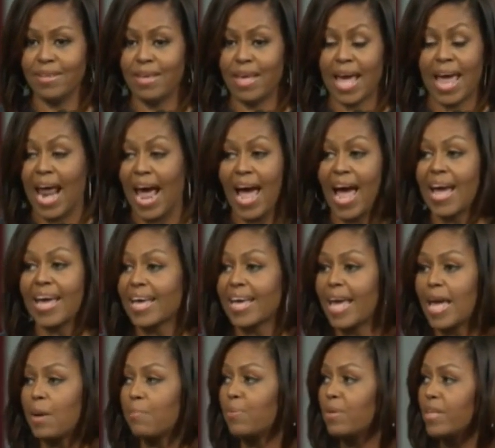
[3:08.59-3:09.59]
And I
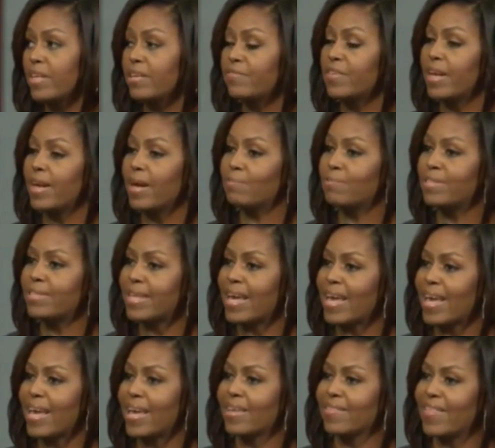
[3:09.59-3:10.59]
can't believe that I'm
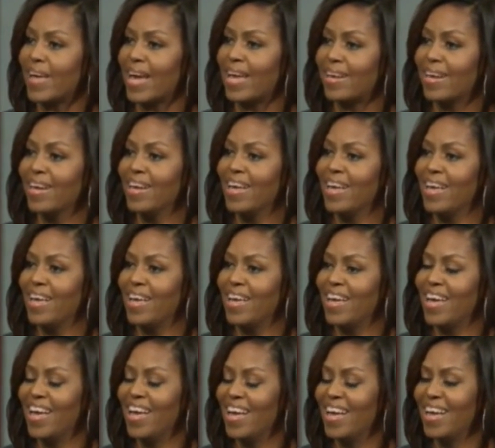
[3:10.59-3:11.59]
saying that
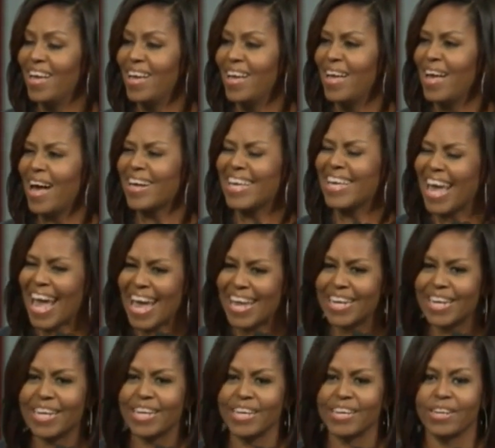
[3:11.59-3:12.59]
a
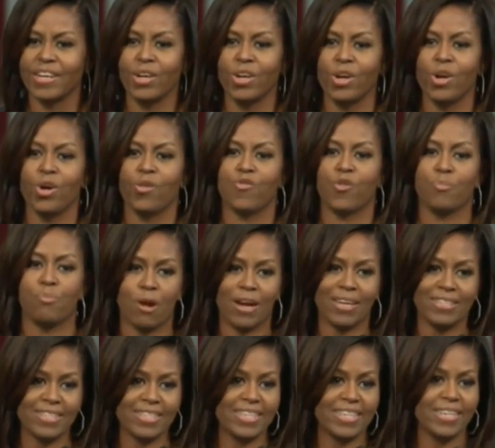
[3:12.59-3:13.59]
candidate for
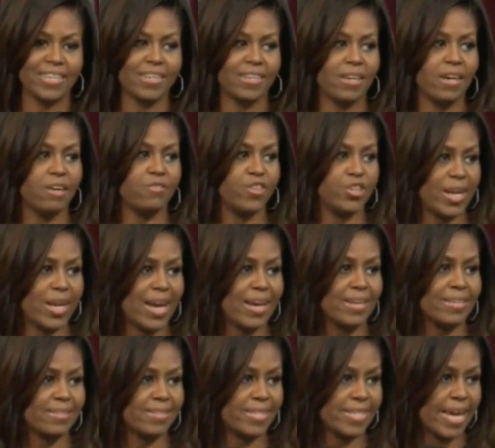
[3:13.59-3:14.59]
president of the
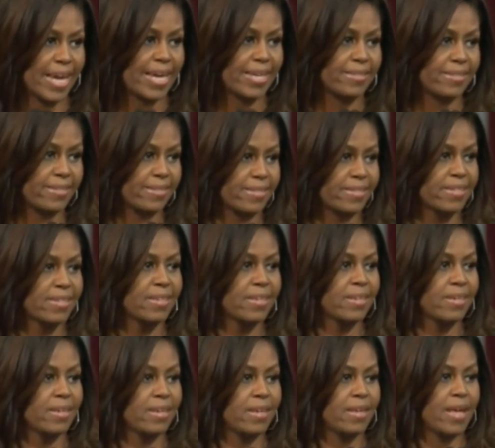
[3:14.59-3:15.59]
United States
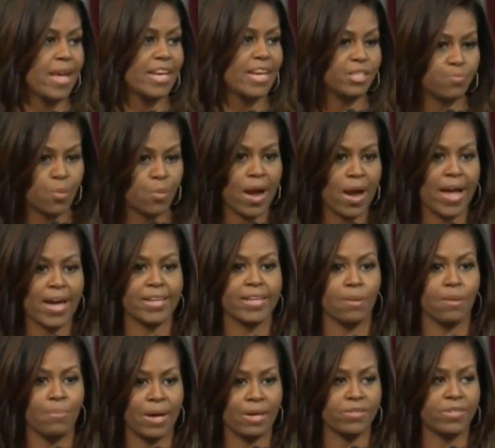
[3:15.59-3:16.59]
has bragged
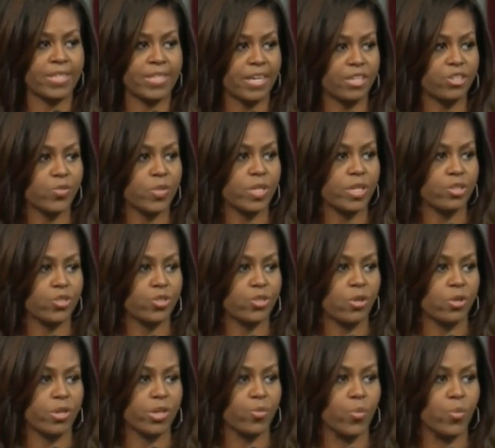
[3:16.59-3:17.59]
about sexually
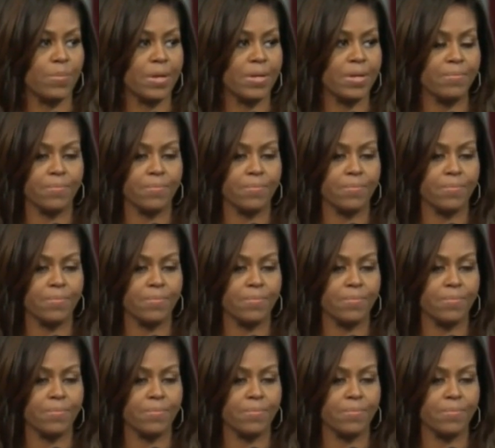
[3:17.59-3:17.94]
assaulting women.